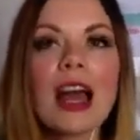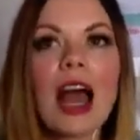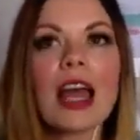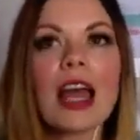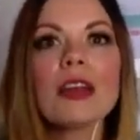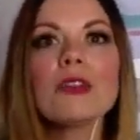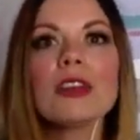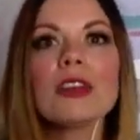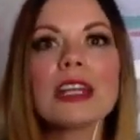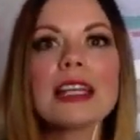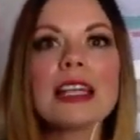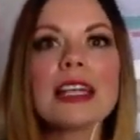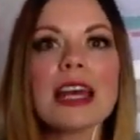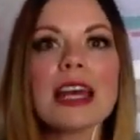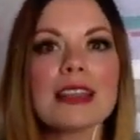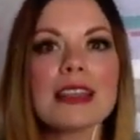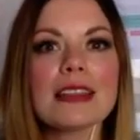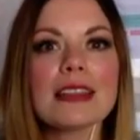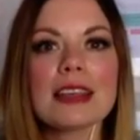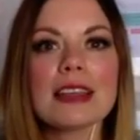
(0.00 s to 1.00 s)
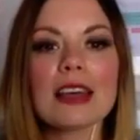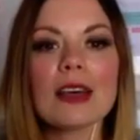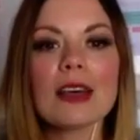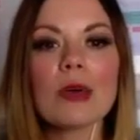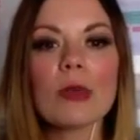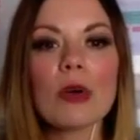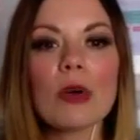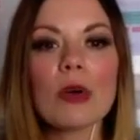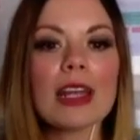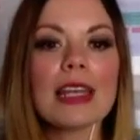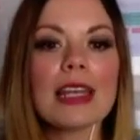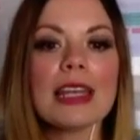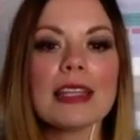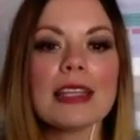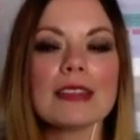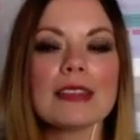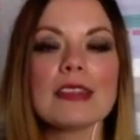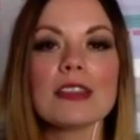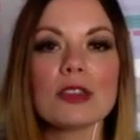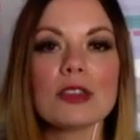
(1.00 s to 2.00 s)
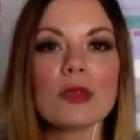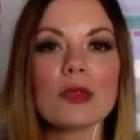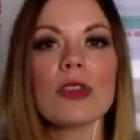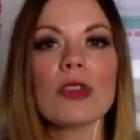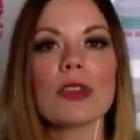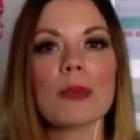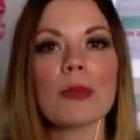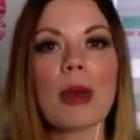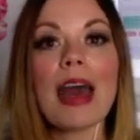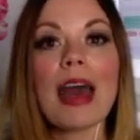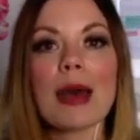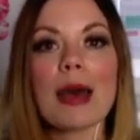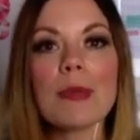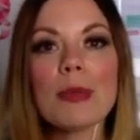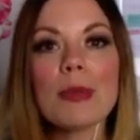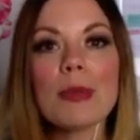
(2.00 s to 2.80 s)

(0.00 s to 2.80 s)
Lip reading: I realised that what I needed to do with the pub